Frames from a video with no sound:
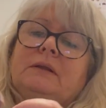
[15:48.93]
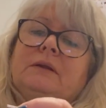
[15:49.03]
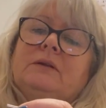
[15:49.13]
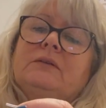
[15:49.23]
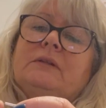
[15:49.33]

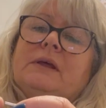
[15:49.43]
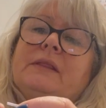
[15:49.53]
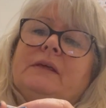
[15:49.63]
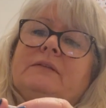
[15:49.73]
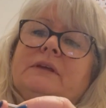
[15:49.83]
Looks like
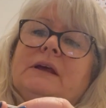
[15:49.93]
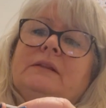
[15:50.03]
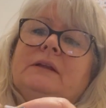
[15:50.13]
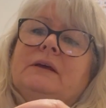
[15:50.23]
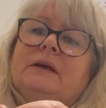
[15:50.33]
that's the
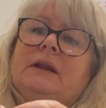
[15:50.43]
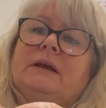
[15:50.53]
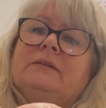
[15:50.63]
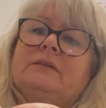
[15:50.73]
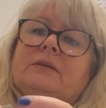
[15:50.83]
end that
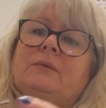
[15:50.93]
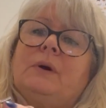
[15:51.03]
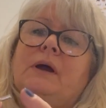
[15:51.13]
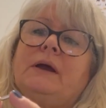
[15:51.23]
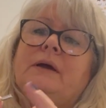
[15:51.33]
connects to the
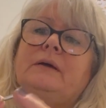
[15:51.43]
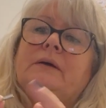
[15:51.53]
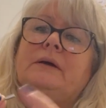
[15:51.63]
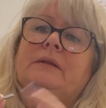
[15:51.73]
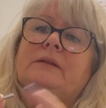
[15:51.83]
wire,
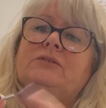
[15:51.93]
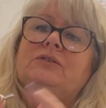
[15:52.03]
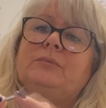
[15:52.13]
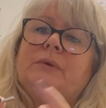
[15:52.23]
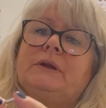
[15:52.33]
and there
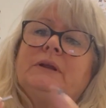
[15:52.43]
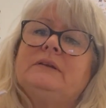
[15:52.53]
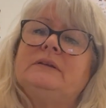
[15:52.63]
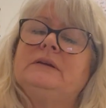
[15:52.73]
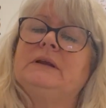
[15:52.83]
should be a
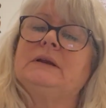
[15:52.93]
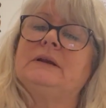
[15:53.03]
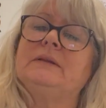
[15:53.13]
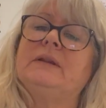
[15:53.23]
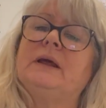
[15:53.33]
knitting needle
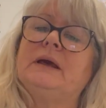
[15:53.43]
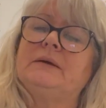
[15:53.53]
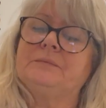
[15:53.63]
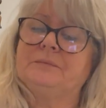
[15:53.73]
in there.